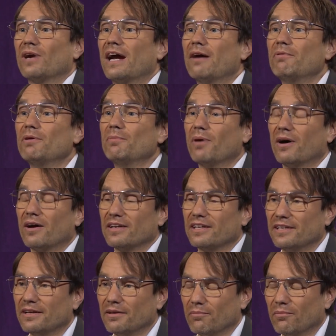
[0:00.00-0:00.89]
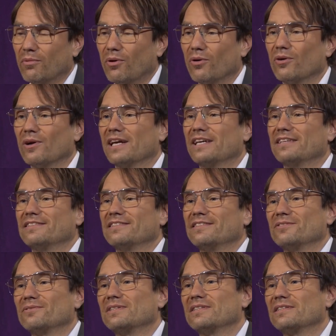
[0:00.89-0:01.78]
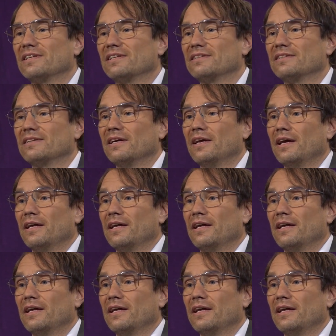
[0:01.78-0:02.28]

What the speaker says: everybody, more or less, in Switzerland,